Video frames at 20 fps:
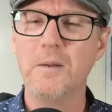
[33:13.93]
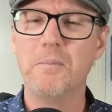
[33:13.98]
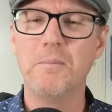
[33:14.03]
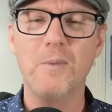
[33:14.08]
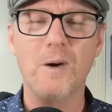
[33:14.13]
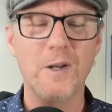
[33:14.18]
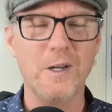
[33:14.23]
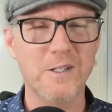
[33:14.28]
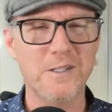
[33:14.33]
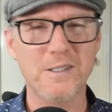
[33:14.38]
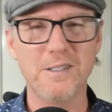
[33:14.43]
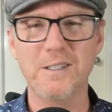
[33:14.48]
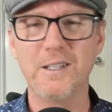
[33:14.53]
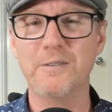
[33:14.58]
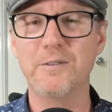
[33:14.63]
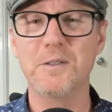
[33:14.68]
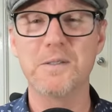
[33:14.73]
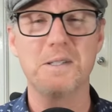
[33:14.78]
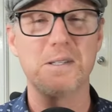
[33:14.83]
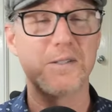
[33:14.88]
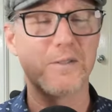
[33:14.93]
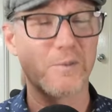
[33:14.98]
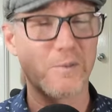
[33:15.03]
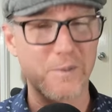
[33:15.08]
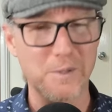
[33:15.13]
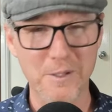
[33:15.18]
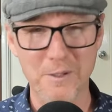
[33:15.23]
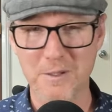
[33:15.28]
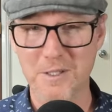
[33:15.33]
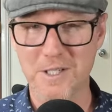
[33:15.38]
monitor levels is a
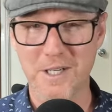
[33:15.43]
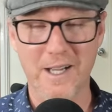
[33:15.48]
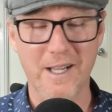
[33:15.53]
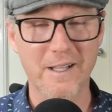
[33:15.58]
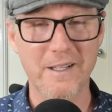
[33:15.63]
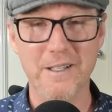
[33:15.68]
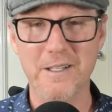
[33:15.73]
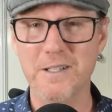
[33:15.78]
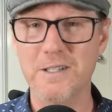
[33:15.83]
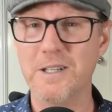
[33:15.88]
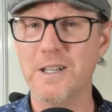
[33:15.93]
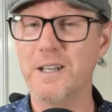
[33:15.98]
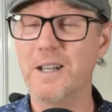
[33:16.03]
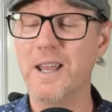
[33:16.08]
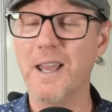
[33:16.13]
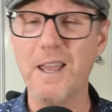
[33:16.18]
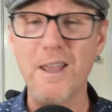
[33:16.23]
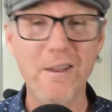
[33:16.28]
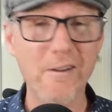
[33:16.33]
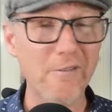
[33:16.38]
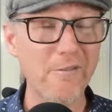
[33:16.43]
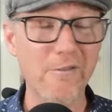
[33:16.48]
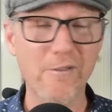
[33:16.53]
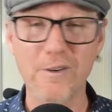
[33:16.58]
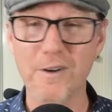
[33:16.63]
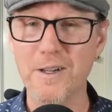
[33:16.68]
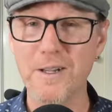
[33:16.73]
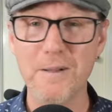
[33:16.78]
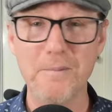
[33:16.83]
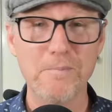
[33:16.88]
real challenge in
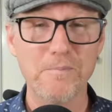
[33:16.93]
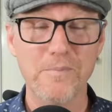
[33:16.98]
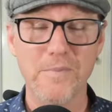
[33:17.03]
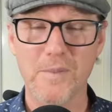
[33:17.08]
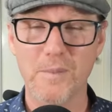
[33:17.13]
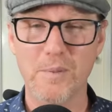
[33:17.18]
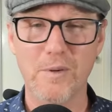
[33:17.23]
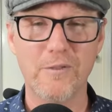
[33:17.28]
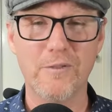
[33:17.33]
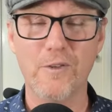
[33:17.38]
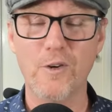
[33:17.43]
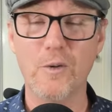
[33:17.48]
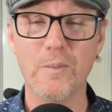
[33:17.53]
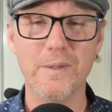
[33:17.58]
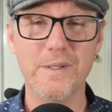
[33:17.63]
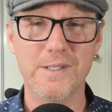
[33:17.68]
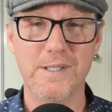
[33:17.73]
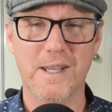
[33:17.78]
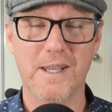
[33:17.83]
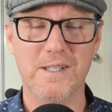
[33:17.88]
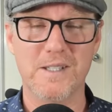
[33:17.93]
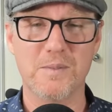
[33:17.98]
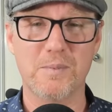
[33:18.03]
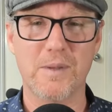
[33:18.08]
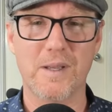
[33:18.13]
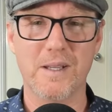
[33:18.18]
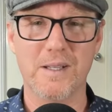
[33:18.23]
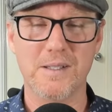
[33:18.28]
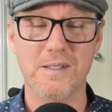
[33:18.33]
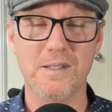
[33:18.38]
every performance
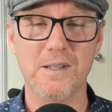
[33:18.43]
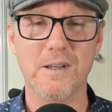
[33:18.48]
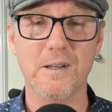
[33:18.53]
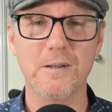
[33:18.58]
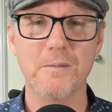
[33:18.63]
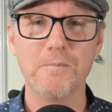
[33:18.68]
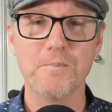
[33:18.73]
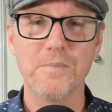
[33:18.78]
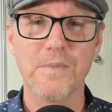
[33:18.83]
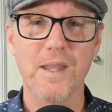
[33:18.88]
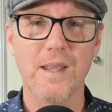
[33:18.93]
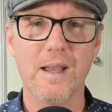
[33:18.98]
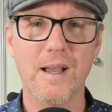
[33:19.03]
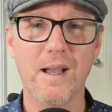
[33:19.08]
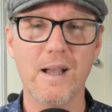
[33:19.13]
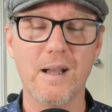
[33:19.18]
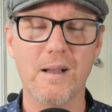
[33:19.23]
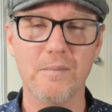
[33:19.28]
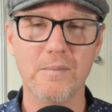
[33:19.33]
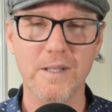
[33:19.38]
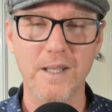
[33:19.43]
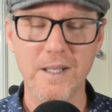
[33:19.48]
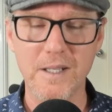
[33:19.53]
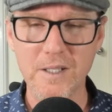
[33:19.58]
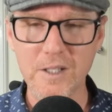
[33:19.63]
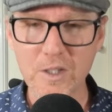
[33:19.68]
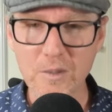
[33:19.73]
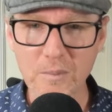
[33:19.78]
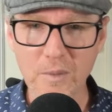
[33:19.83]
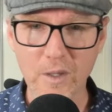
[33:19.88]
aspect. So um,
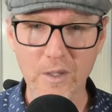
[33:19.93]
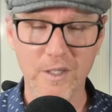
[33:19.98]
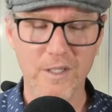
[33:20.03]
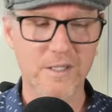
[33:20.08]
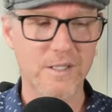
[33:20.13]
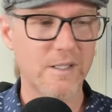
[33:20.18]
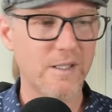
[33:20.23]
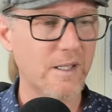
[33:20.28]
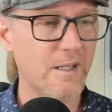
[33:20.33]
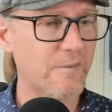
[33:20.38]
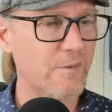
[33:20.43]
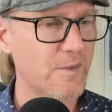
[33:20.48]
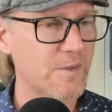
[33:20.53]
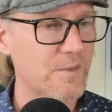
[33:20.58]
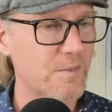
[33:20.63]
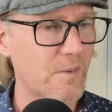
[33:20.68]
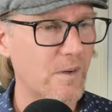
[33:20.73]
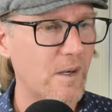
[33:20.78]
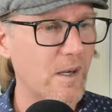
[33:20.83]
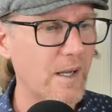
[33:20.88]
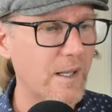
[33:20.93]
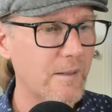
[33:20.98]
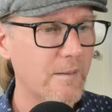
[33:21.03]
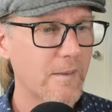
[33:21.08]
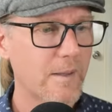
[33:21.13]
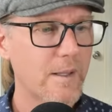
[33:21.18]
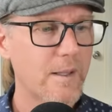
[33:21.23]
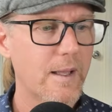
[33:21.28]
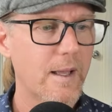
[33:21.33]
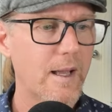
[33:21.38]
getting your monitor levels right
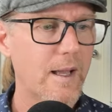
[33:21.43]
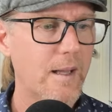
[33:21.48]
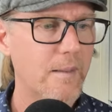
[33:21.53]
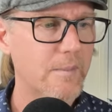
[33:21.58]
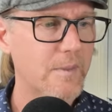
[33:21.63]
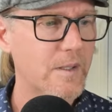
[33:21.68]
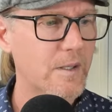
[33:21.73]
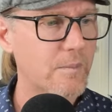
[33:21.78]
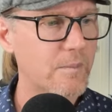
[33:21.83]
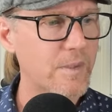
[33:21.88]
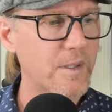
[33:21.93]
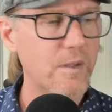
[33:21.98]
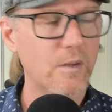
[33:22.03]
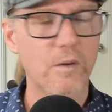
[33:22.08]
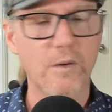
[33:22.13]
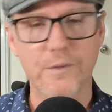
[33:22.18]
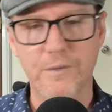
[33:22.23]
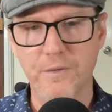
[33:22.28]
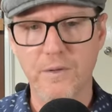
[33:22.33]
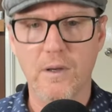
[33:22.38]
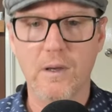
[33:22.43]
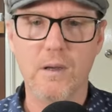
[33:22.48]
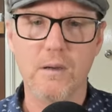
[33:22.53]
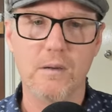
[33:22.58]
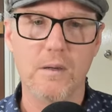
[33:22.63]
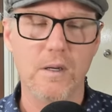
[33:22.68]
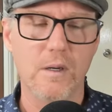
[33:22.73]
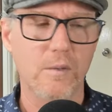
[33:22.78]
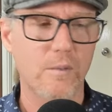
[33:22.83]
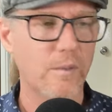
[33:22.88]
um, can be also
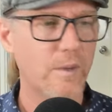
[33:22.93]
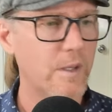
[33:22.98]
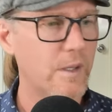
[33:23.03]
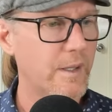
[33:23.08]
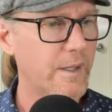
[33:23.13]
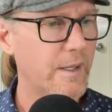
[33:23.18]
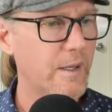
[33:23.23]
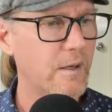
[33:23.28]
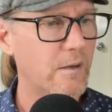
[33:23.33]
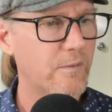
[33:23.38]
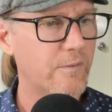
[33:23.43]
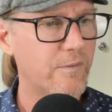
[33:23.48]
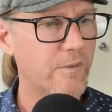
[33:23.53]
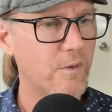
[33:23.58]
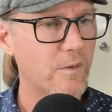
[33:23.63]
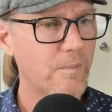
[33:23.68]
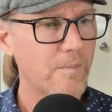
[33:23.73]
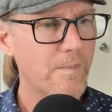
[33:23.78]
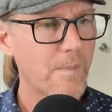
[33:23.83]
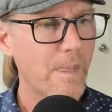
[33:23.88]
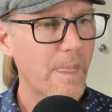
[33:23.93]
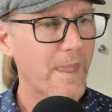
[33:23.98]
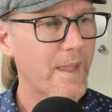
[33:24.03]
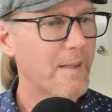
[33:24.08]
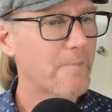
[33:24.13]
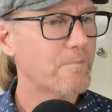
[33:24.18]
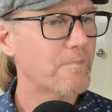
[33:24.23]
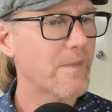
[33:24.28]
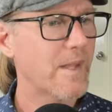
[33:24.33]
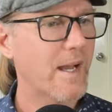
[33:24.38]
really helpful.
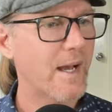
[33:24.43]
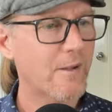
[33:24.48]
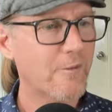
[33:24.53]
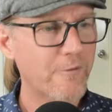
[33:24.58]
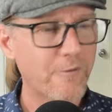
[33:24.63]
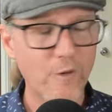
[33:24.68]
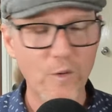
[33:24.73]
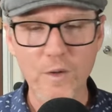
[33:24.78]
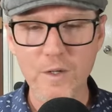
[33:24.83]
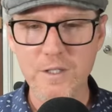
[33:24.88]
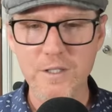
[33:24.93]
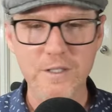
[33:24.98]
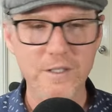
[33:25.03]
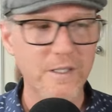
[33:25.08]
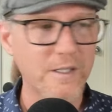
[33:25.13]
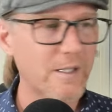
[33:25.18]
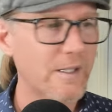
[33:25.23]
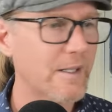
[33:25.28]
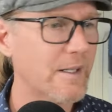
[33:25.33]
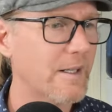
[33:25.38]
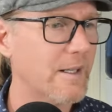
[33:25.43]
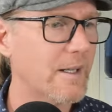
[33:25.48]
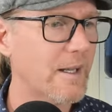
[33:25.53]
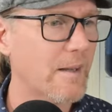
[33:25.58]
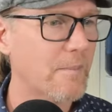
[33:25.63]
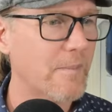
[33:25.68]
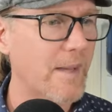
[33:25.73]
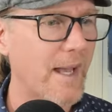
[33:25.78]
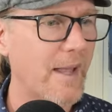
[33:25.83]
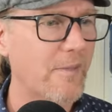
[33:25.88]
Unfortunately,
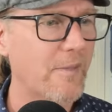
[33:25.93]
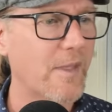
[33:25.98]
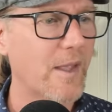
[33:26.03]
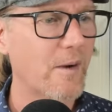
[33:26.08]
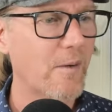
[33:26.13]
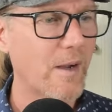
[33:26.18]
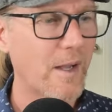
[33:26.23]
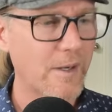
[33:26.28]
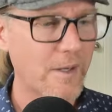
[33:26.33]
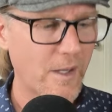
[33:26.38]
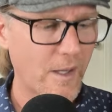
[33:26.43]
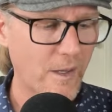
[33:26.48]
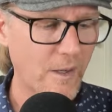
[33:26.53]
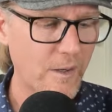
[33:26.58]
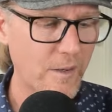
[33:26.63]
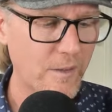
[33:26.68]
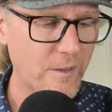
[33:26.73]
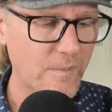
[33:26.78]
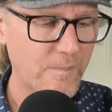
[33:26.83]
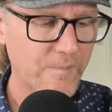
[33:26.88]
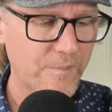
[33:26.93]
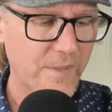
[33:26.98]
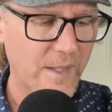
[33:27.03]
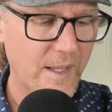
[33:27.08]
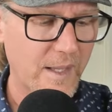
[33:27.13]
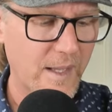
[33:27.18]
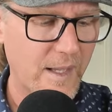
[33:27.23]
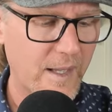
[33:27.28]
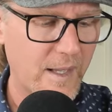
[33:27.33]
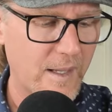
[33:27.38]
Matt, there are no,
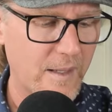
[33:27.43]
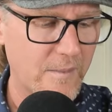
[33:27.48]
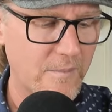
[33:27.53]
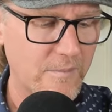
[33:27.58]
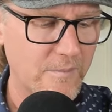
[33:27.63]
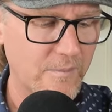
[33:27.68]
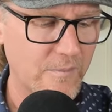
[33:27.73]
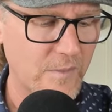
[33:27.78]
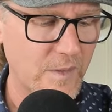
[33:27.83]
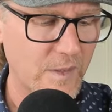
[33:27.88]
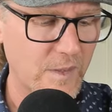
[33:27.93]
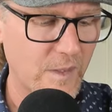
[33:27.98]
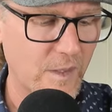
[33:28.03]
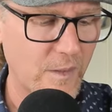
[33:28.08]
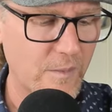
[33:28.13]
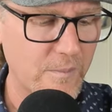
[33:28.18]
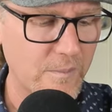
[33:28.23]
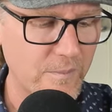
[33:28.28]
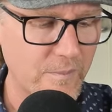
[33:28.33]
um, you know,